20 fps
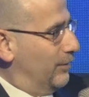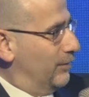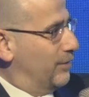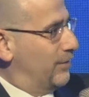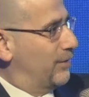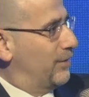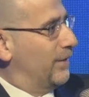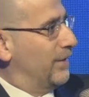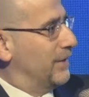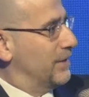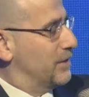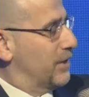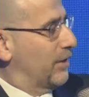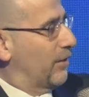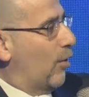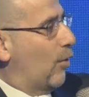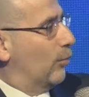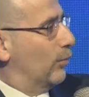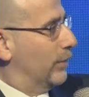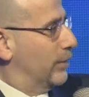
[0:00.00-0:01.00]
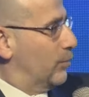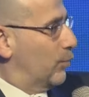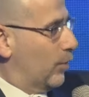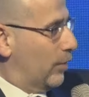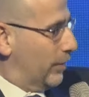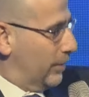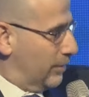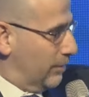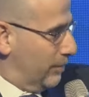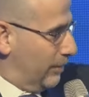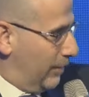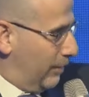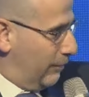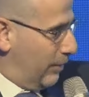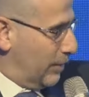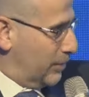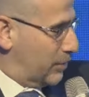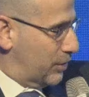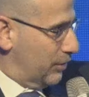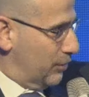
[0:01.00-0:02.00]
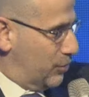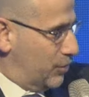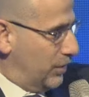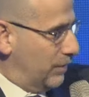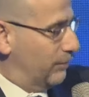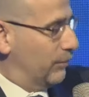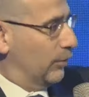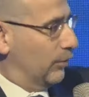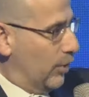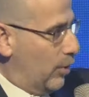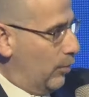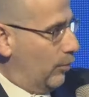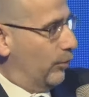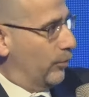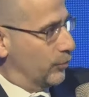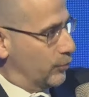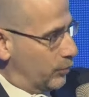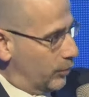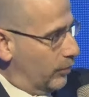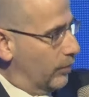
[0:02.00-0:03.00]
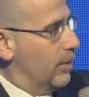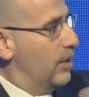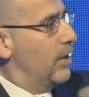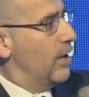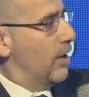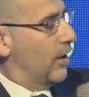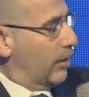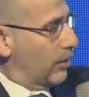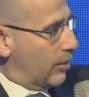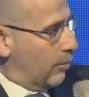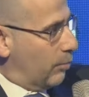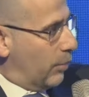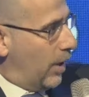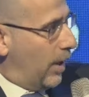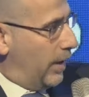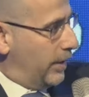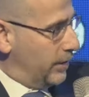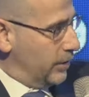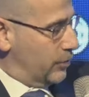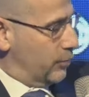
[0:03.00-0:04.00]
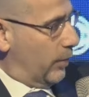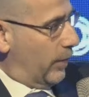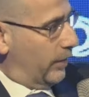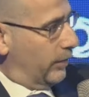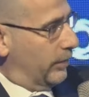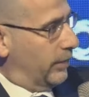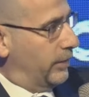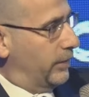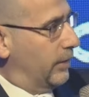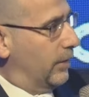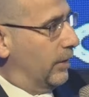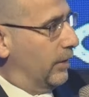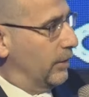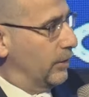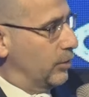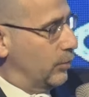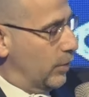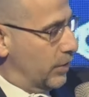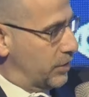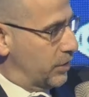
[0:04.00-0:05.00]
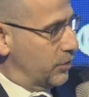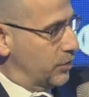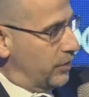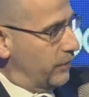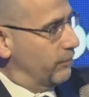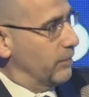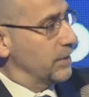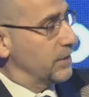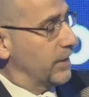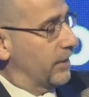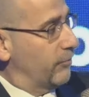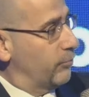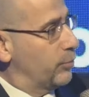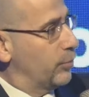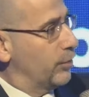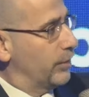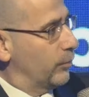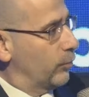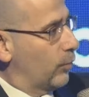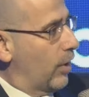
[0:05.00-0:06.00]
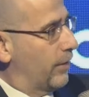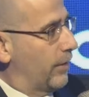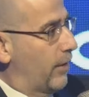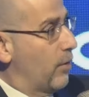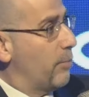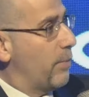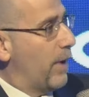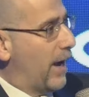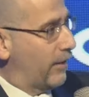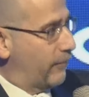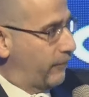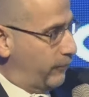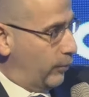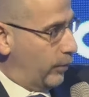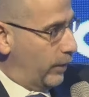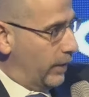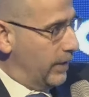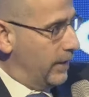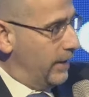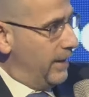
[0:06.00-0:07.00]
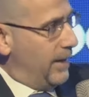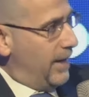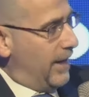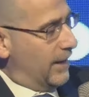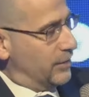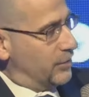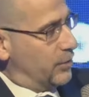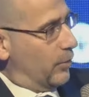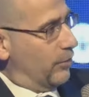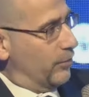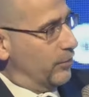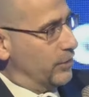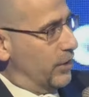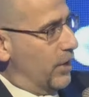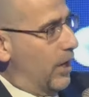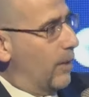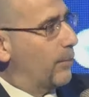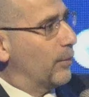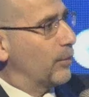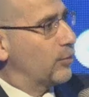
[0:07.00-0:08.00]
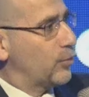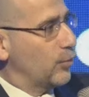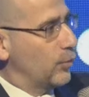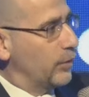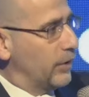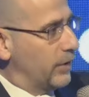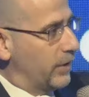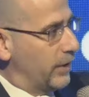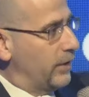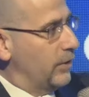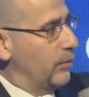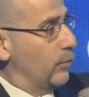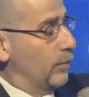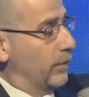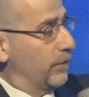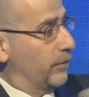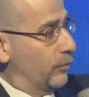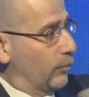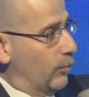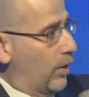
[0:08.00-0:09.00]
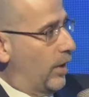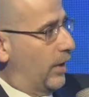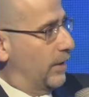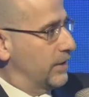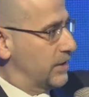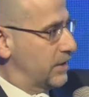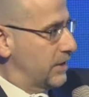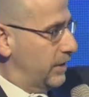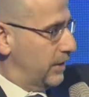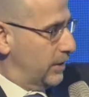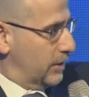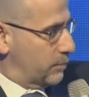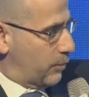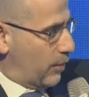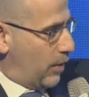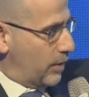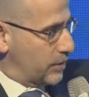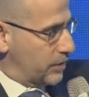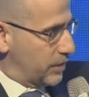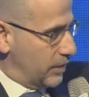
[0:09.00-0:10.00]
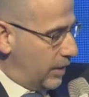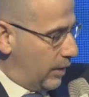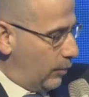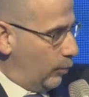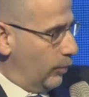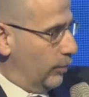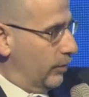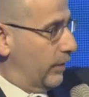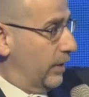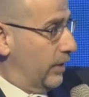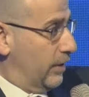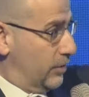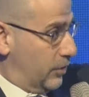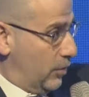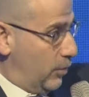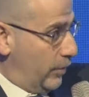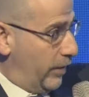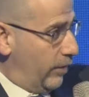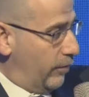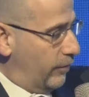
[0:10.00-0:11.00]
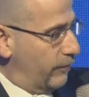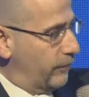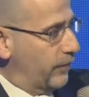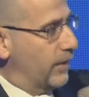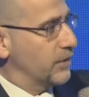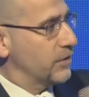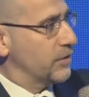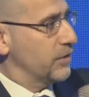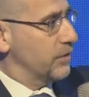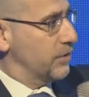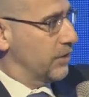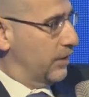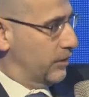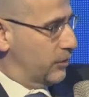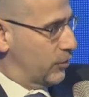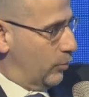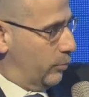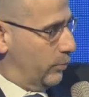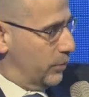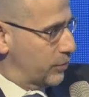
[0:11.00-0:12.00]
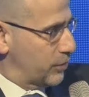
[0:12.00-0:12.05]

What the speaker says: things that only one of us achieved alone. Those were combined Israeli-U.S. achievements that have put Iran on the back foot. And so there's an opportunity with Iran seeing its proxy network and its own air defenses and its own